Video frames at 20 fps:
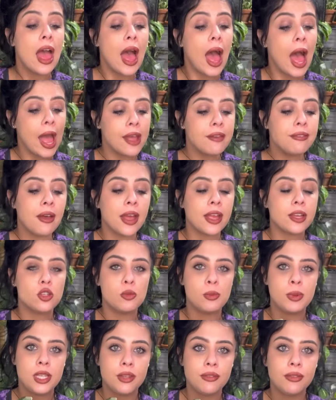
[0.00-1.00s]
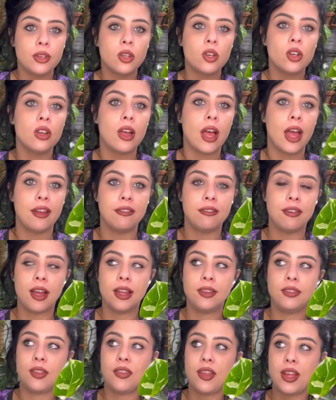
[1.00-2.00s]
I find to be difficult. I
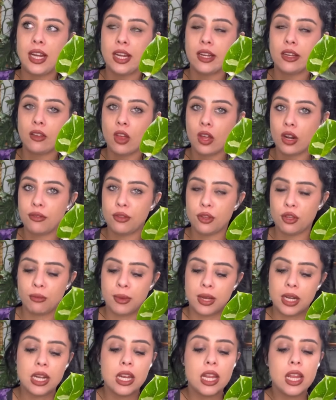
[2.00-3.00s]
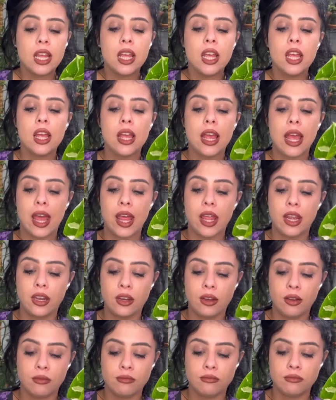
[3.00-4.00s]
find that they need a lot of humidity
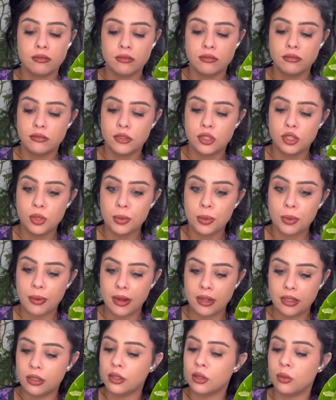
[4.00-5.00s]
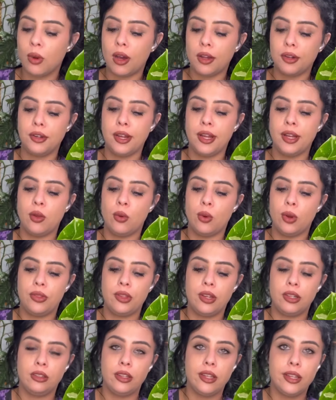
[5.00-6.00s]
and super regular watering, or
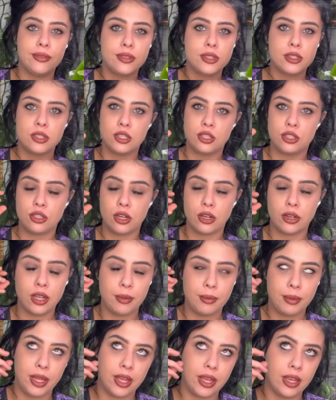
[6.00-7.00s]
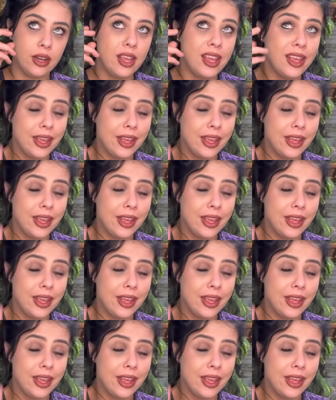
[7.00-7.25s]
their leaves just start coming in.